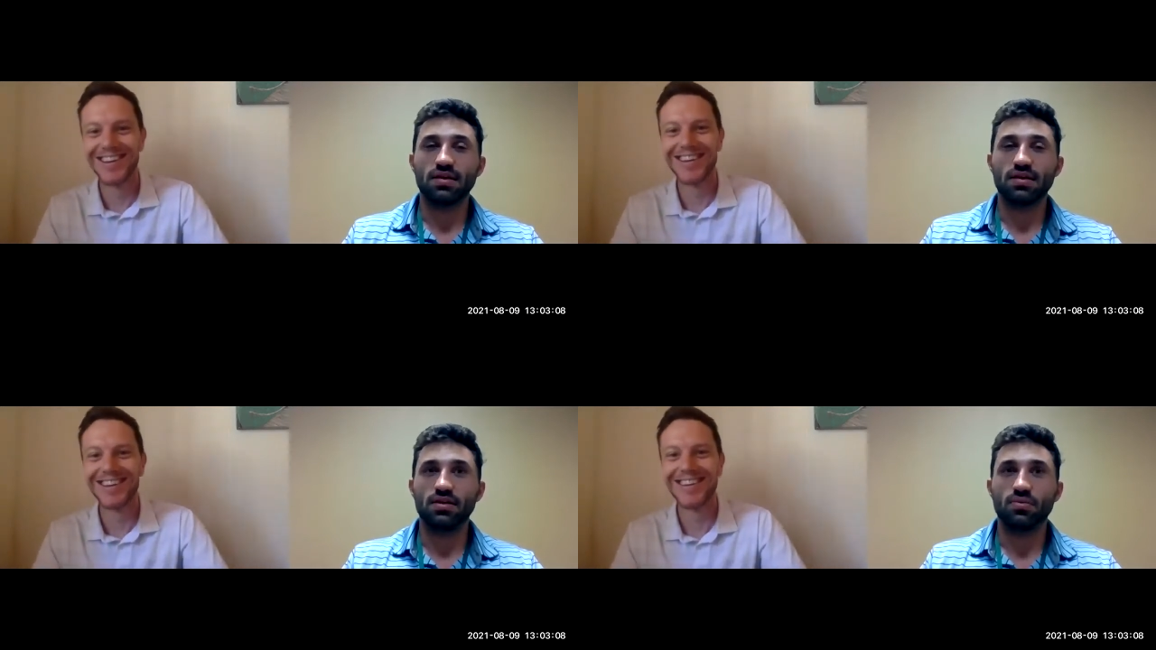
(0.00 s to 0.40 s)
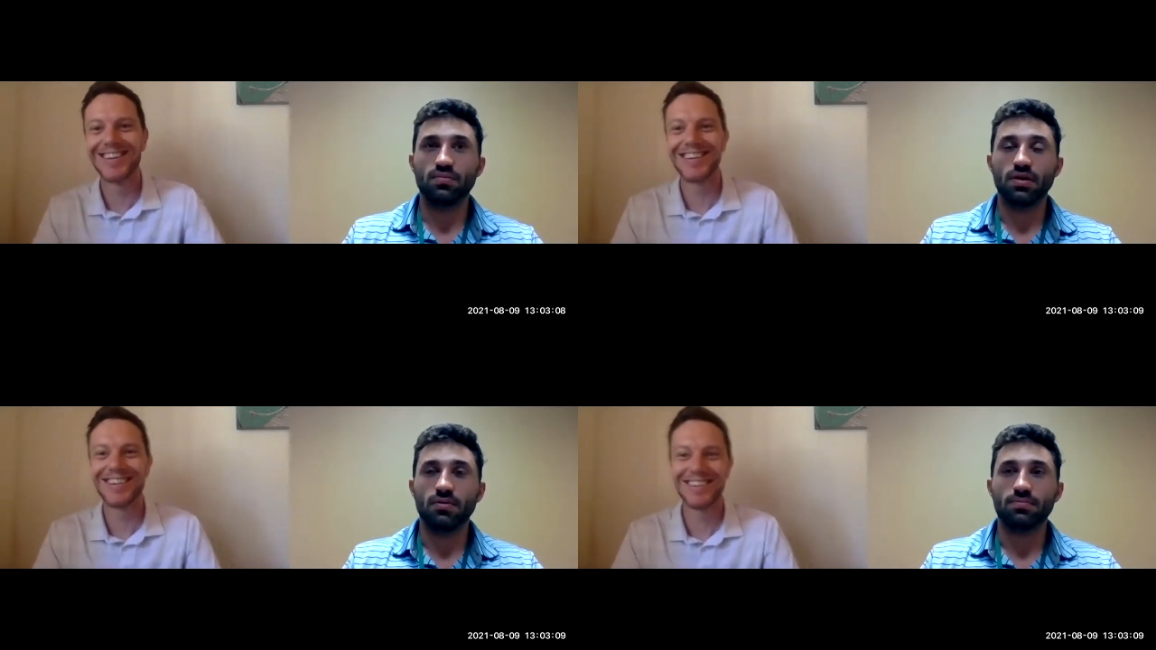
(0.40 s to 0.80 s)
Speaker 1: that
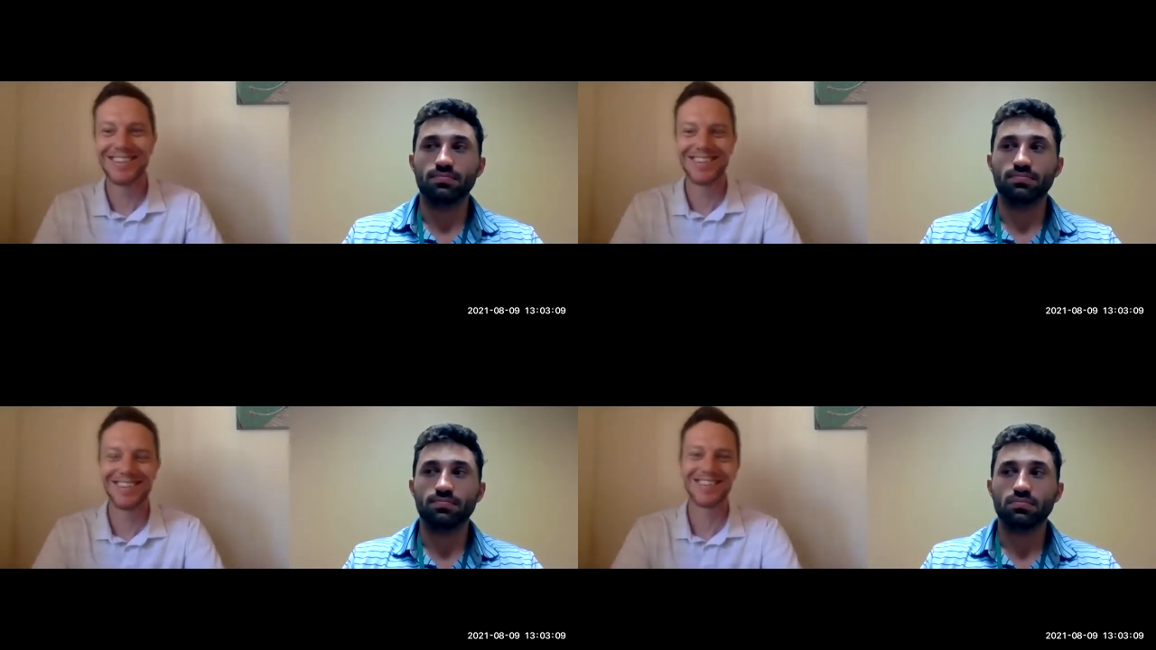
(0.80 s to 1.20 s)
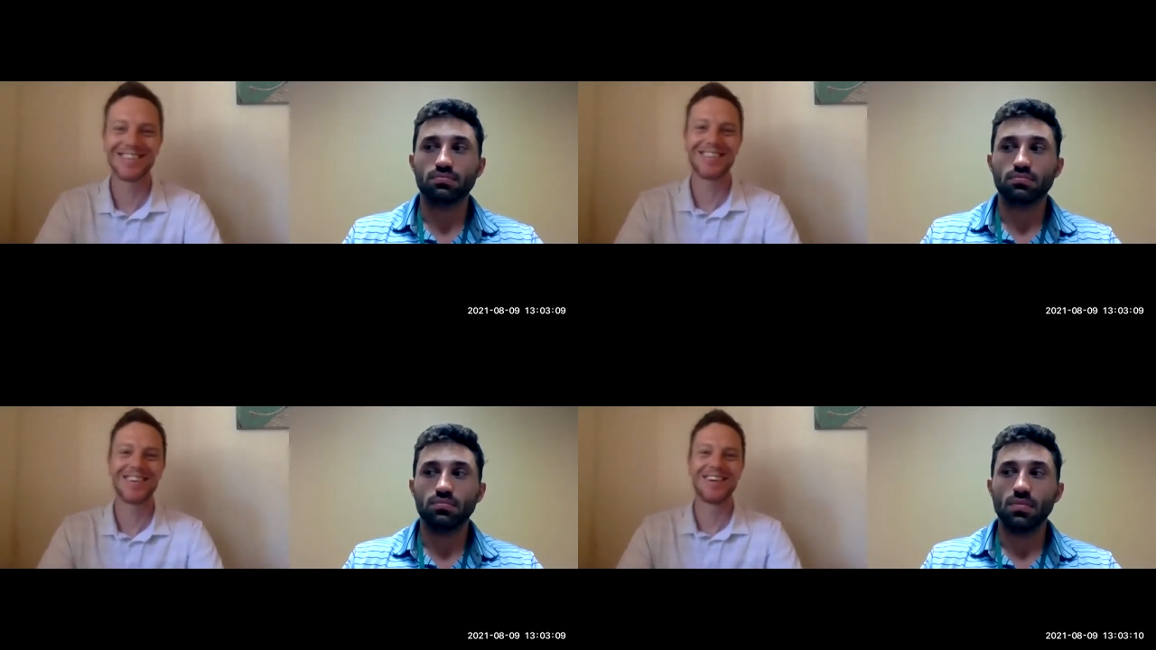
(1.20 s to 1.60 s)
you. Um,
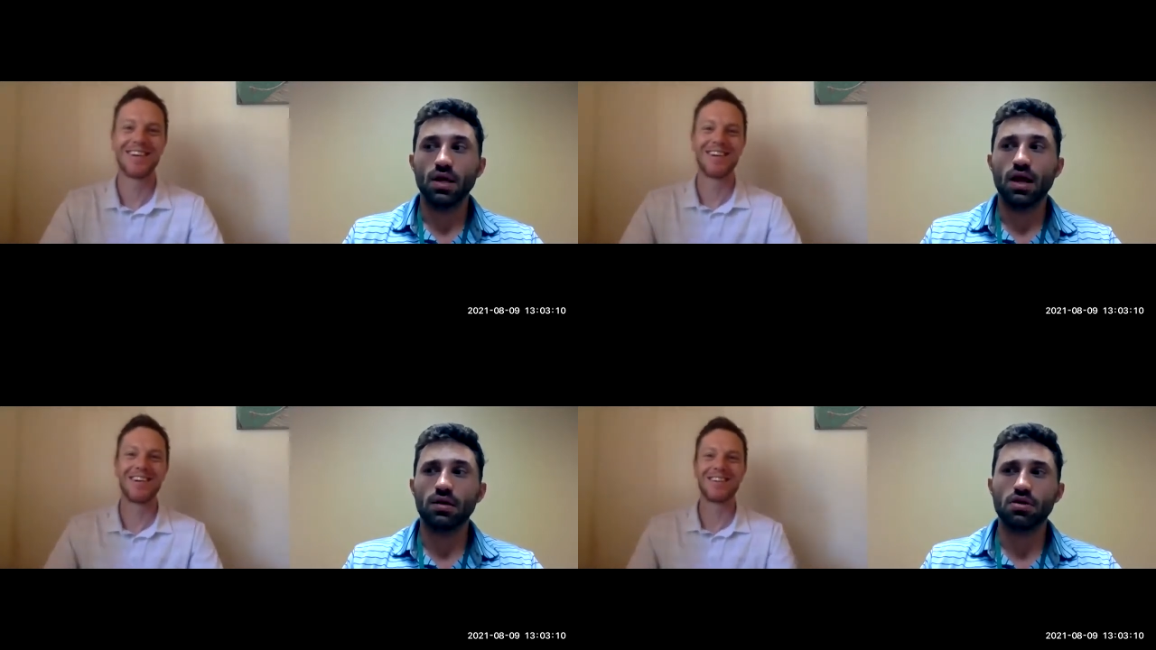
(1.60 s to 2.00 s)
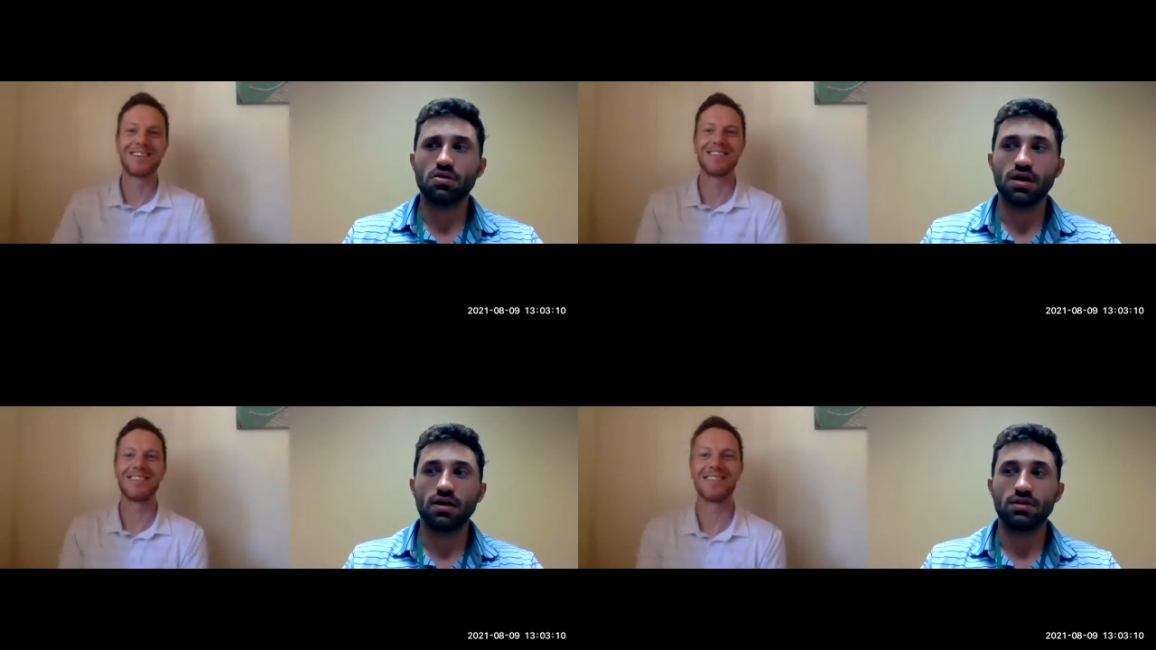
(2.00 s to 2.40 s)
I
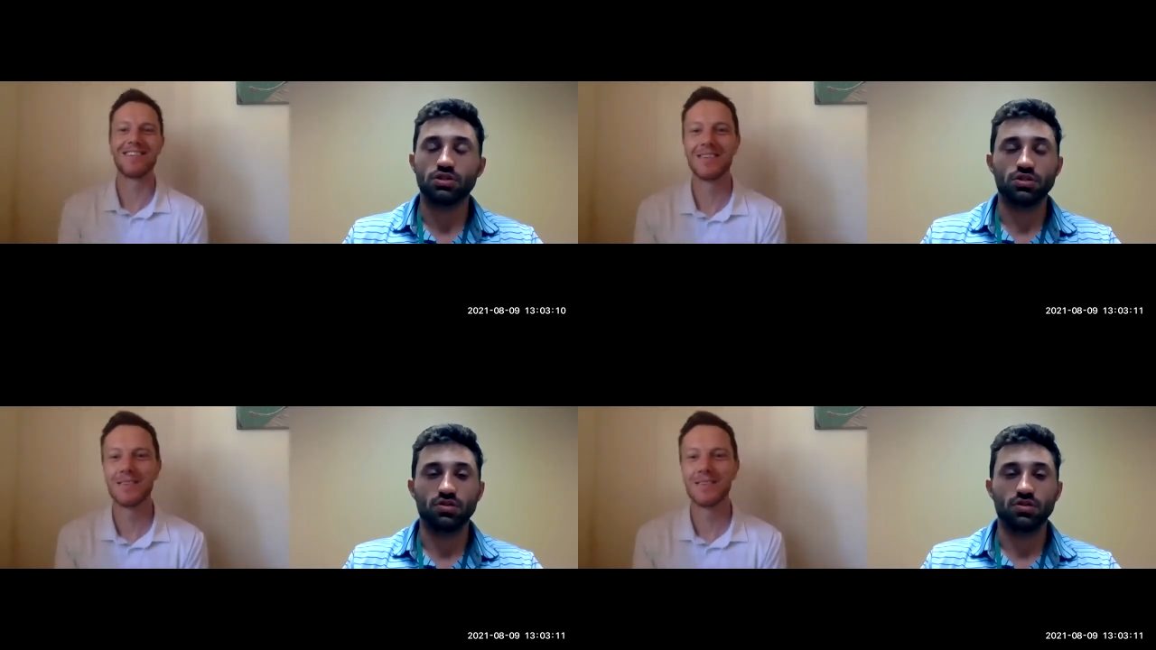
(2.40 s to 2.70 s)
noticed how I